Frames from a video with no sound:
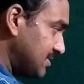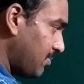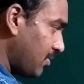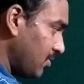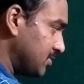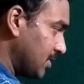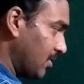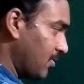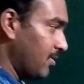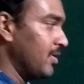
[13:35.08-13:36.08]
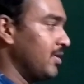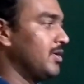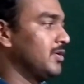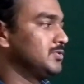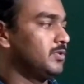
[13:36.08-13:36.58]
pollution load
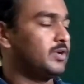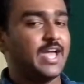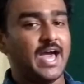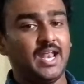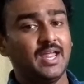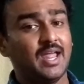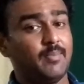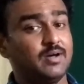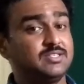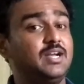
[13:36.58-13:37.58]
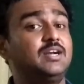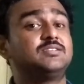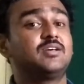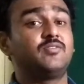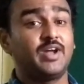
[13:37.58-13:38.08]
so that carrying capacity
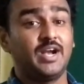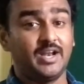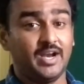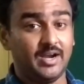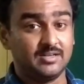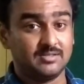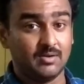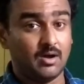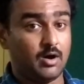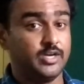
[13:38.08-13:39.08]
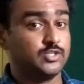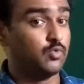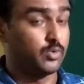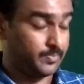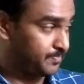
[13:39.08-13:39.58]
itself can treat it on its
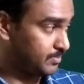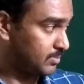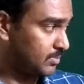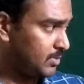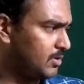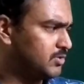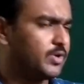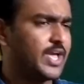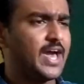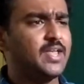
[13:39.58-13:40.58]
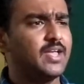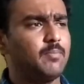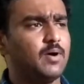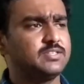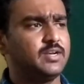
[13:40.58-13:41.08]
own. So carrying
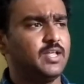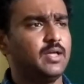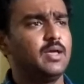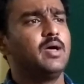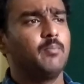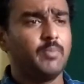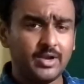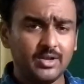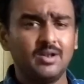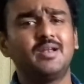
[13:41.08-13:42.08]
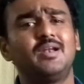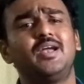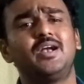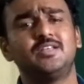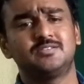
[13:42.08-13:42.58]
capacity, particularly
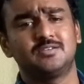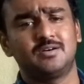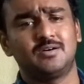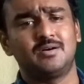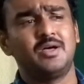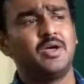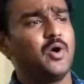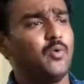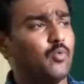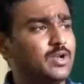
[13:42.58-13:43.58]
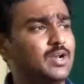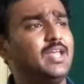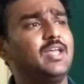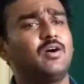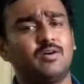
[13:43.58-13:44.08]
it is
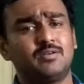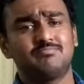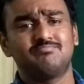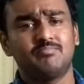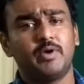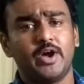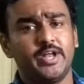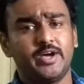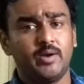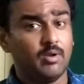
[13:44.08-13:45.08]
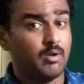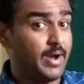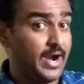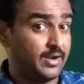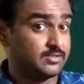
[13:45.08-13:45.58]
only on biodegradable
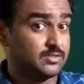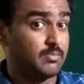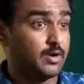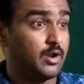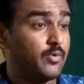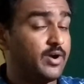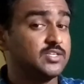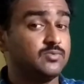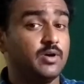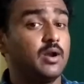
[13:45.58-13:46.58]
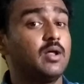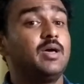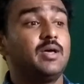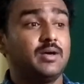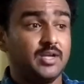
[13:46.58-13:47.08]
matters, but nowadays we are
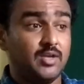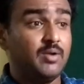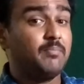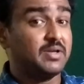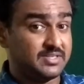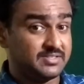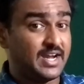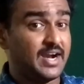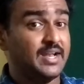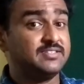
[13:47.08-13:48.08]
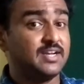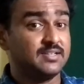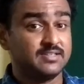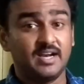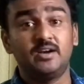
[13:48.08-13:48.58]
giving pesticide,
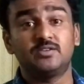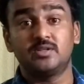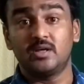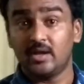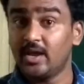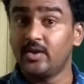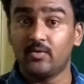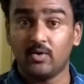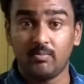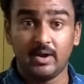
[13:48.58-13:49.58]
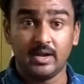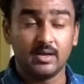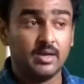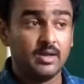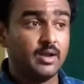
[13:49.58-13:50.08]
insecticide into the environment.
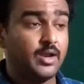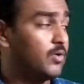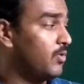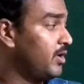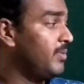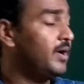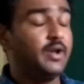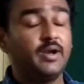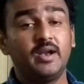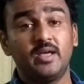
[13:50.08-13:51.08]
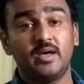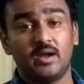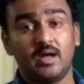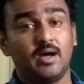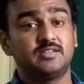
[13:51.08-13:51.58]
It couldn't be treated here
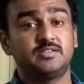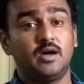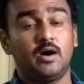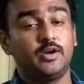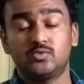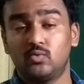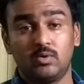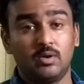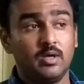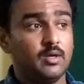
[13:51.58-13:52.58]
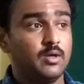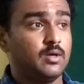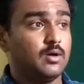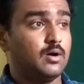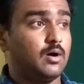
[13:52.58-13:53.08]
on its own,
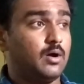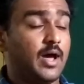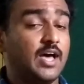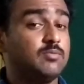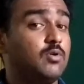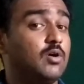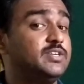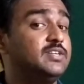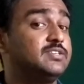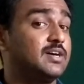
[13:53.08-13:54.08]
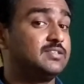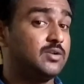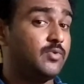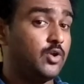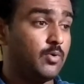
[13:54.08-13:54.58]
because it is a
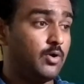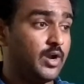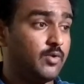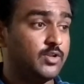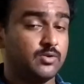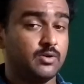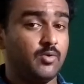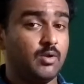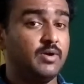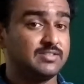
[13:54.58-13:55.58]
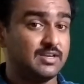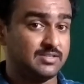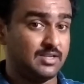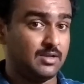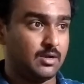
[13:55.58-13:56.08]
conservative pollutant, which we will be
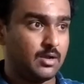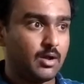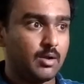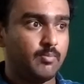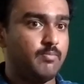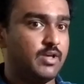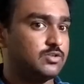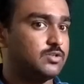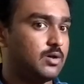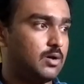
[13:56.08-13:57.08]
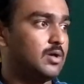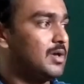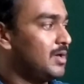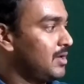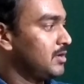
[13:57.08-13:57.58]
discussing. Based
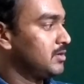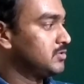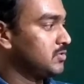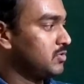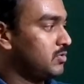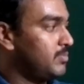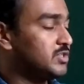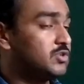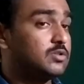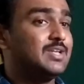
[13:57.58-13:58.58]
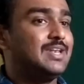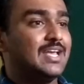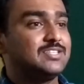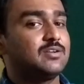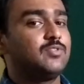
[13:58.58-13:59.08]
on the
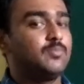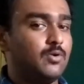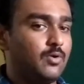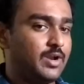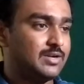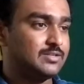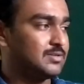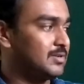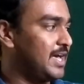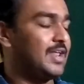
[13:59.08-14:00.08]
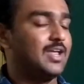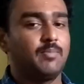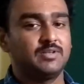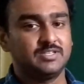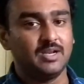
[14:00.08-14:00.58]
nature of the pollutants, carrying
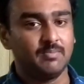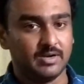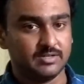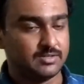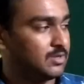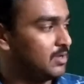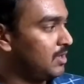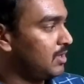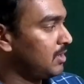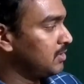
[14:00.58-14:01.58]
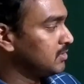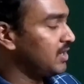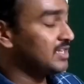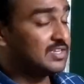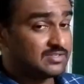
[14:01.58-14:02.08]
capacity depends. So
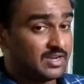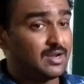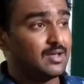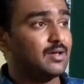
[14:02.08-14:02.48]
as I said,